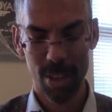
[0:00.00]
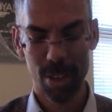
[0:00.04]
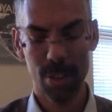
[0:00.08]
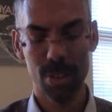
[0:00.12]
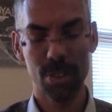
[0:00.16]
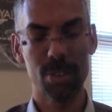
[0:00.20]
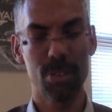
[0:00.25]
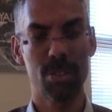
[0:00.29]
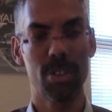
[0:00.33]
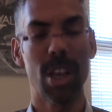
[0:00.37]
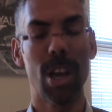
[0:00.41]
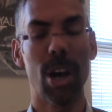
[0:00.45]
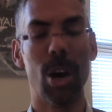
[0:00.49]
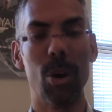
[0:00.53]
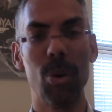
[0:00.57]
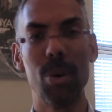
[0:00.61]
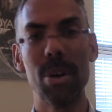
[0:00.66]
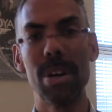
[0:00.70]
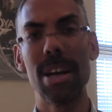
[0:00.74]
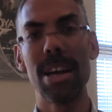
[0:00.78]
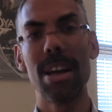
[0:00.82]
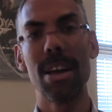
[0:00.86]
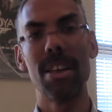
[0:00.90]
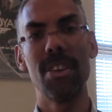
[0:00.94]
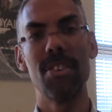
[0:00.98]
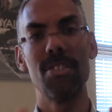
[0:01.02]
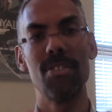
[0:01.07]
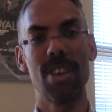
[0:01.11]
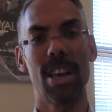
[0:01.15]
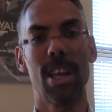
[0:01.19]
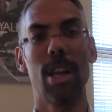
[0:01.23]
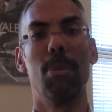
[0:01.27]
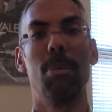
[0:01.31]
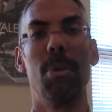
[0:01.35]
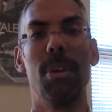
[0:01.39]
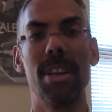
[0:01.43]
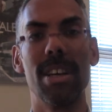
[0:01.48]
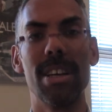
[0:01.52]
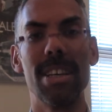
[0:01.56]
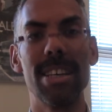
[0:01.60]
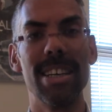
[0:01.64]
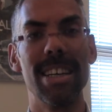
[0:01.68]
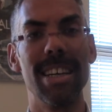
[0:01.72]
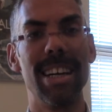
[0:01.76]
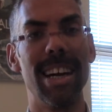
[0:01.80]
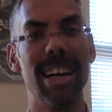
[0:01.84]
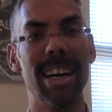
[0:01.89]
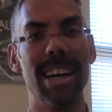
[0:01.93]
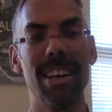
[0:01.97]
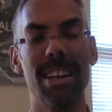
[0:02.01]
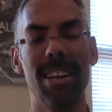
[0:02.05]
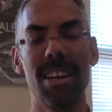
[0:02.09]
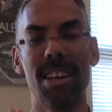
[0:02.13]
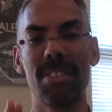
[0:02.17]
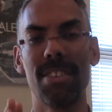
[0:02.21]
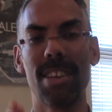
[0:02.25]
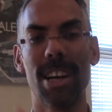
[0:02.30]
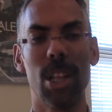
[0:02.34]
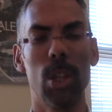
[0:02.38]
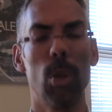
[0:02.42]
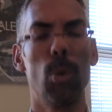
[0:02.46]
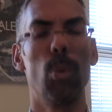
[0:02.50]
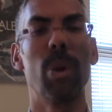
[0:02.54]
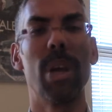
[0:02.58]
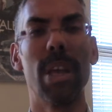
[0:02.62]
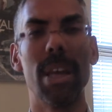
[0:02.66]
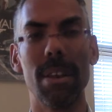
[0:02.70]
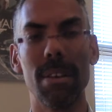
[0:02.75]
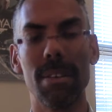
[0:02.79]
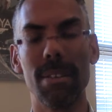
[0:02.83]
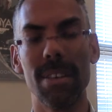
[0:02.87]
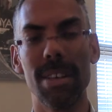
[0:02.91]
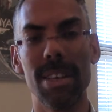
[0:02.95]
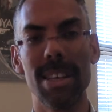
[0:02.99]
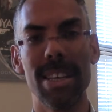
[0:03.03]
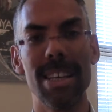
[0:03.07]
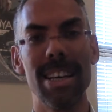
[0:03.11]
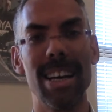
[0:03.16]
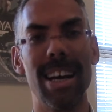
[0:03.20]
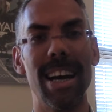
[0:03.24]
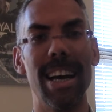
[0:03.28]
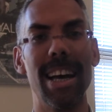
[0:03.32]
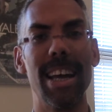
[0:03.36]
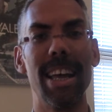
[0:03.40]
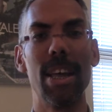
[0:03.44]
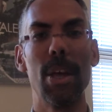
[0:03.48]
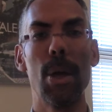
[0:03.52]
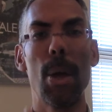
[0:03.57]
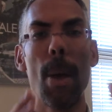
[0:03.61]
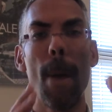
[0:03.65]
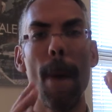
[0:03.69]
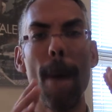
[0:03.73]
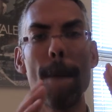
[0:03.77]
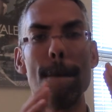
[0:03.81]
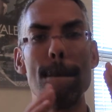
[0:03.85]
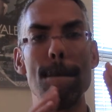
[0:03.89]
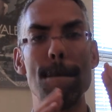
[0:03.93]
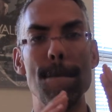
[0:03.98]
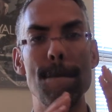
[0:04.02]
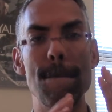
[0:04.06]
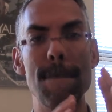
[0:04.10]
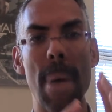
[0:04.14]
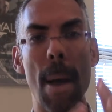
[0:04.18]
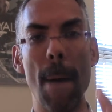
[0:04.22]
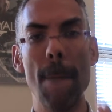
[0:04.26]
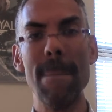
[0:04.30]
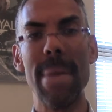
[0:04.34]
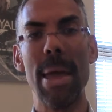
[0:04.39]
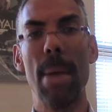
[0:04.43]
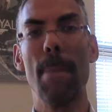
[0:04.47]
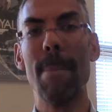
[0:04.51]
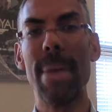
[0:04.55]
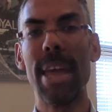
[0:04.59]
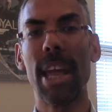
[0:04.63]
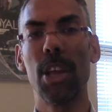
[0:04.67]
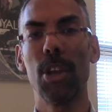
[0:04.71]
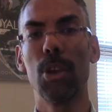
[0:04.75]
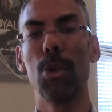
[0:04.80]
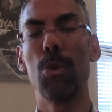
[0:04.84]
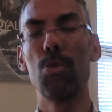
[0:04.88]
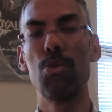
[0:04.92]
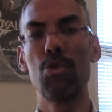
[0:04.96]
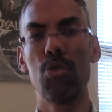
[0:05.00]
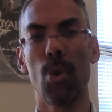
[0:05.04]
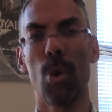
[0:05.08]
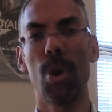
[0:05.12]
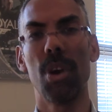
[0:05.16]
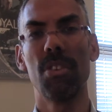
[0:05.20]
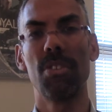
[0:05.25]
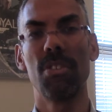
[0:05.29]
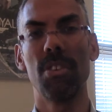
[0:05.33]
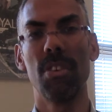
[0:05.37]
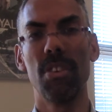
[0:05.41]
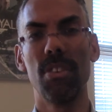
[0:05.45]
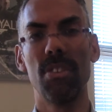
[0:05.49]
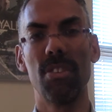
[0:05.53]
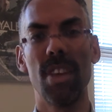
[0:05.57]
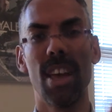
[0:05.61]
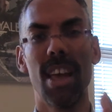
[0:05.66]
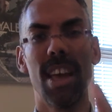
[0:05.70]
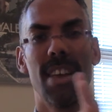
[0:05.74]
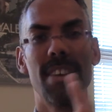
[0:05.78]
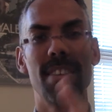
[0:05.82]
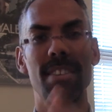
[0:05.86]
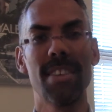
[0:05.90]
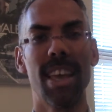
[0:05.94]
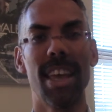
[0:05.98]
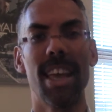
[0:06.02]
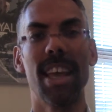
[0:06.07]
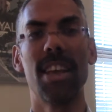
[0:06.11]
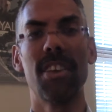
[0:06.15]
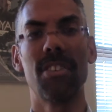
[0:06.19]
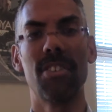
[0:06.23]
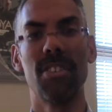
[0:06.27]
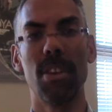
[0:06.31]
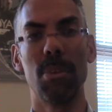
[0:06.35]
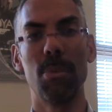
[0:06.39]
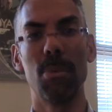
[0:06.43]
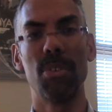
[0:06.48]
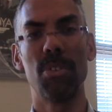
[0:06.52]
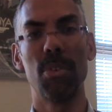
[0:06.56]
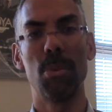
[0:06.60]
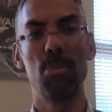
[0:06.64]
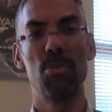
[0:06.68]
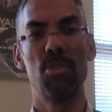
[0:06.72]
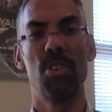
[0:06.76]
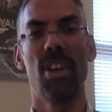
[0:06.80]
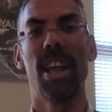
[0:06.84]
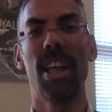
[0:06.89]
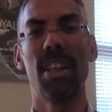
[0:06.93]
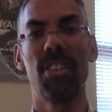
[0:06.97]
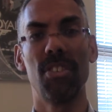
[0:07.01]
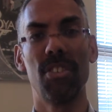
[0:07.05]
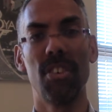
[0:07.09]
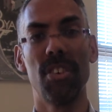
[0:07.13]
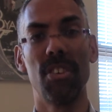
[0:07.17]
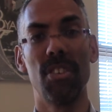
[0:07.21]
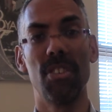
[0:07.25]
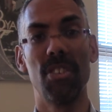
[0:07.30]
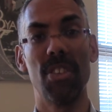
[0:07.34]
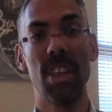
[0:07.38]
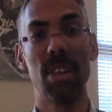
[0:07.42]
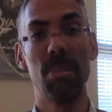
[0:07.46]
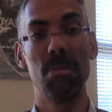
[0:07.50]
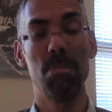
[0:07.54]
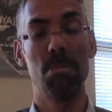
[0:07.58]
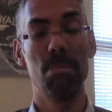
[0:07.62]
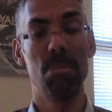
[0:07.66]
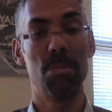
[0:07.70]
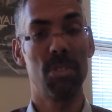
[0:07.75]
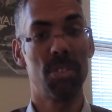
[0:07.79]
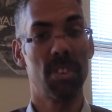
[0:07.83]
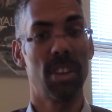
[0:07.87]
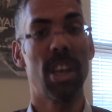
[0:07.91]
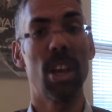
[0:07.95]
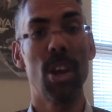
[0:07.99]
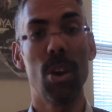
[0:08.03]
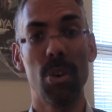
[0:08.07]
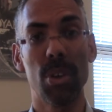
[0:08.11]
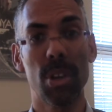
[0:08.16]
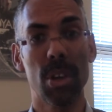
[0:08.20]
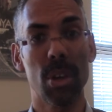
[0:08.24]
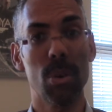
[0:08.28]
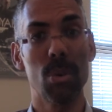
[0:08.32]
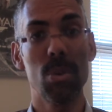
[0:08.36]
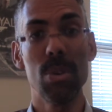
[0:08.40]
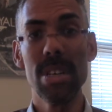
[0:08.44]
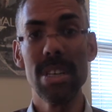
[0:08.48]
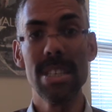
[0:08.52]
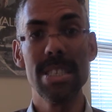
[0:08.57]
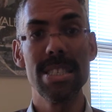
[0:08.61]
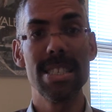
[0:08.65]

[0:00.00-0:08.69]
So, gentlemen, it's Halloween. Make new choices. Take some chances that scare you.